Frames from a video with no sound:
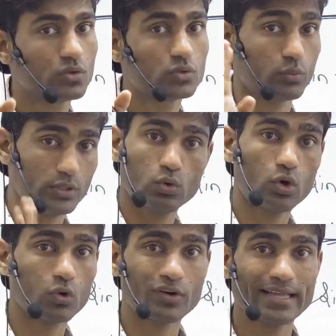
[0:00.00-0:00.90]
so we do not
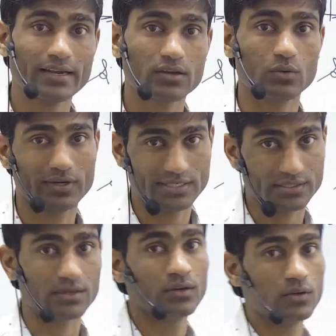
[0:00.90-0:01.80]
want that
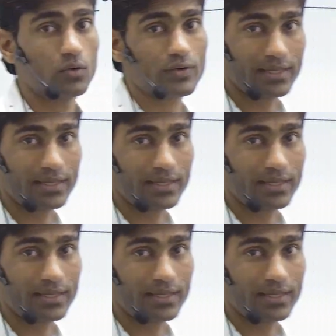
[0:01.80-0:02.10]
conversion. Okay,